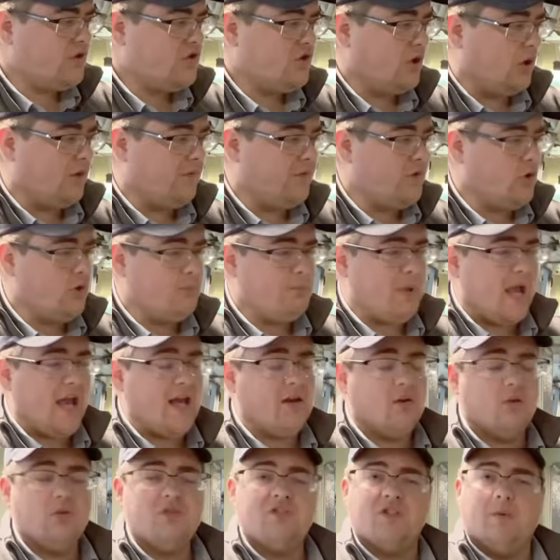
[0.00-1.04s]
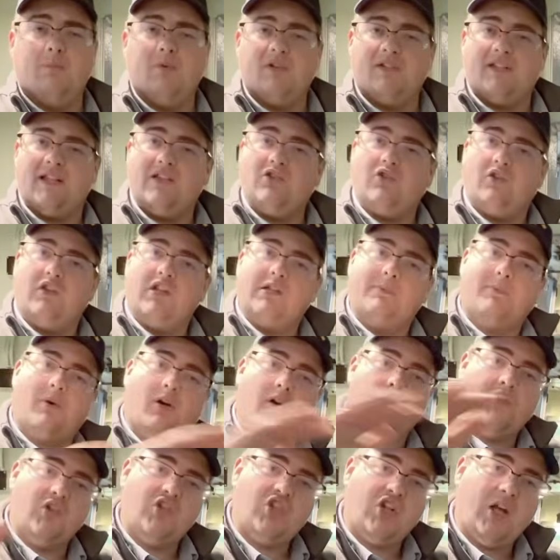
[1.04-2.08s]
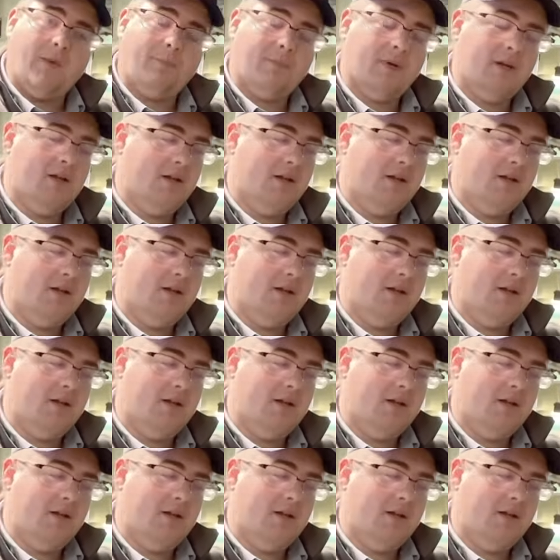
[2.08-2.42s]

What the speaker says: So if you're in battle, someone is injured in this part of the ship,